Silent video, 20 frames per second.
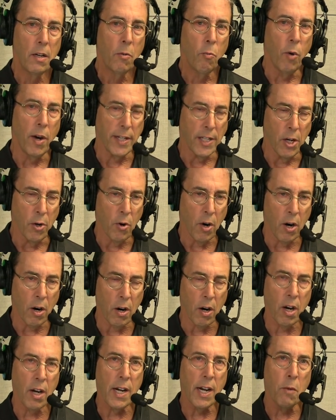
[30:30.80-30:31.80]
what you
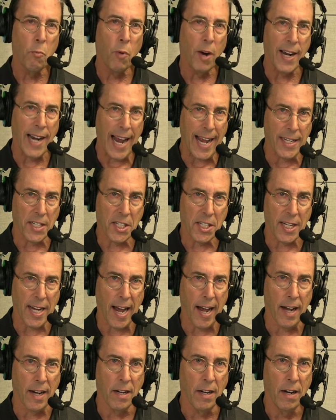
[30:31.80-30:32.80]
heard and what I
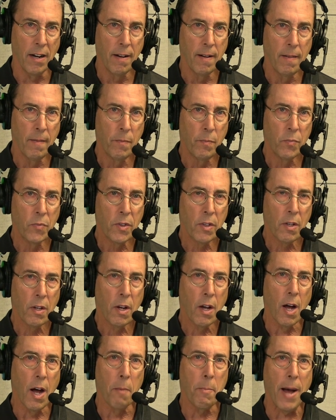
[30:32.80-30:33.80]
said
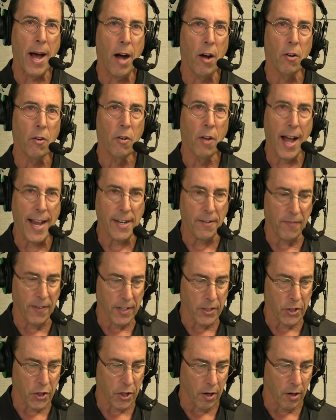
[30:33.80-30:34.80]
about life
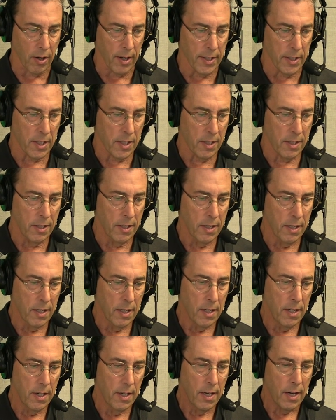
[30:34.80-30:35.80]
insurance.
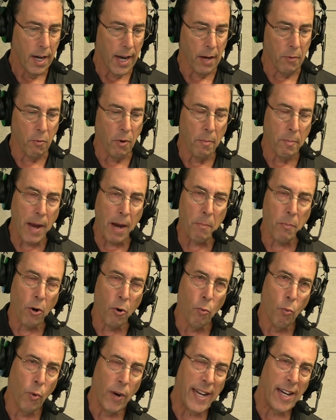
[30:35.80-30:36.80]
And
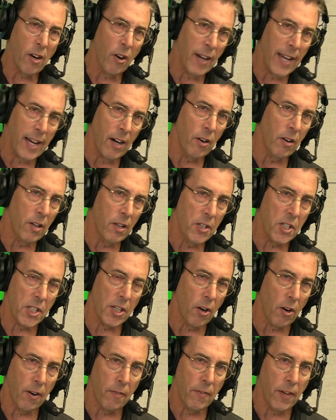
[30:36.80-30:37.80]
remember, we are here to
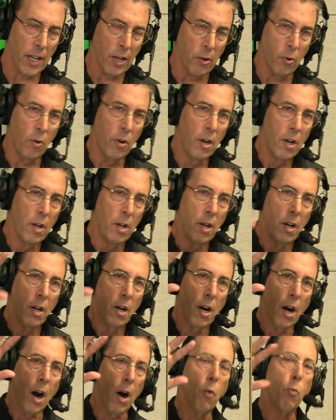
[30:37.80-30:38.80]
serve you
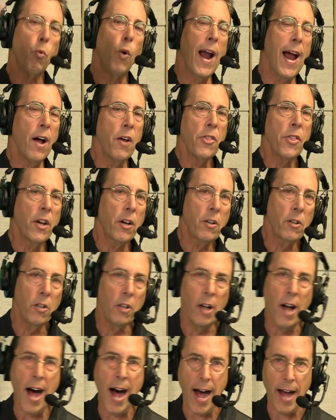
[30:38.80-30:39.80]
around the
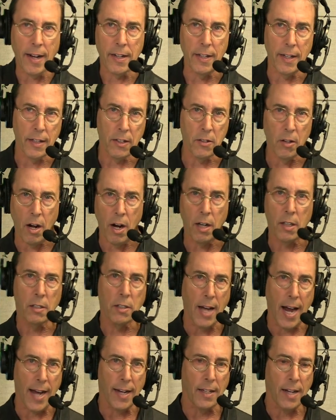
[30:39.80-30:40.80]
clock at
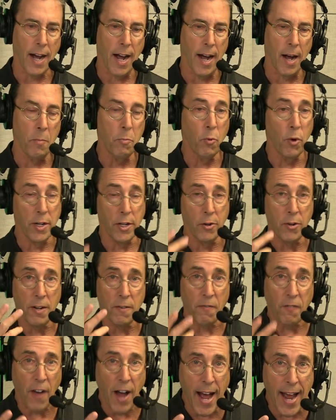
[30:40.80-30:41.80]
clark.com, where you
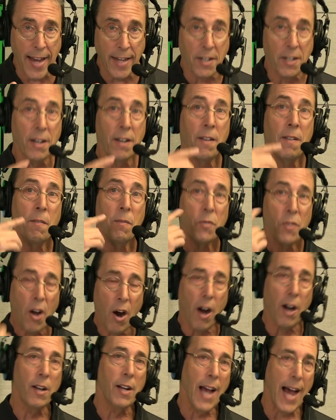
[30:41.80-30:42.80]
can find
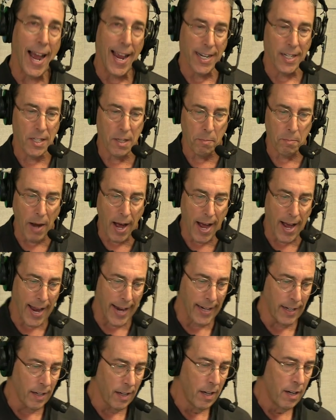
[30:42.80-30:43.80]
our guide to
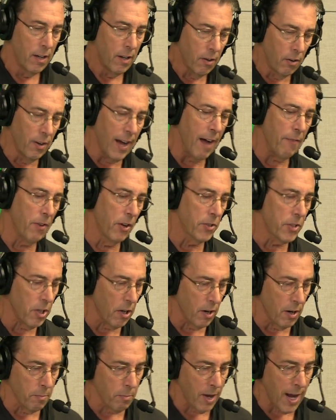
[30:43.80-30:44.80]
buying level
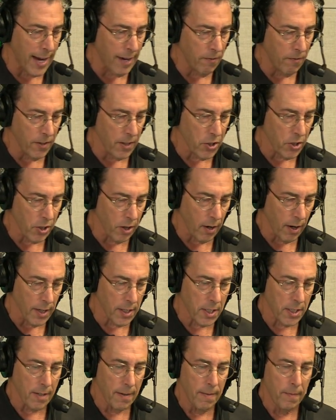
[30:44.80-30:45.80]
term life
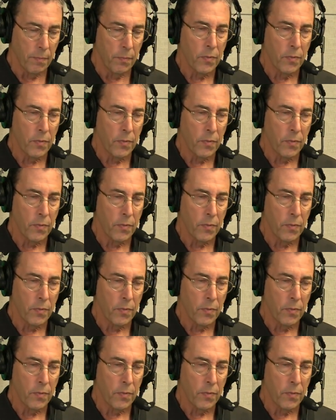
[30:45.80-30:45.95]
insurance.